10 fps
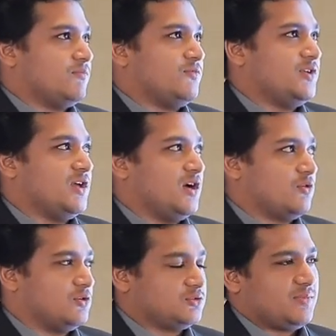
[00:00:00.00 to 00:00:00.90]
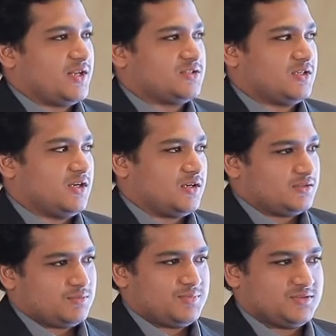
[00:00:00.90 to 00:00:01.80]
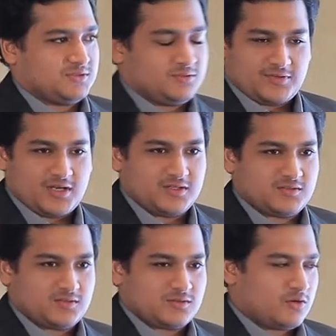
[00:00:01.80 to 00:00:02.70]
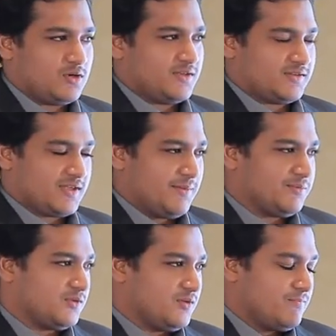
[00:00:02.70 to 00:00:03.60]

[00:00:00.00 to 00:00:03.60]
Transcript: We are also managing another business of ours called SCAPS.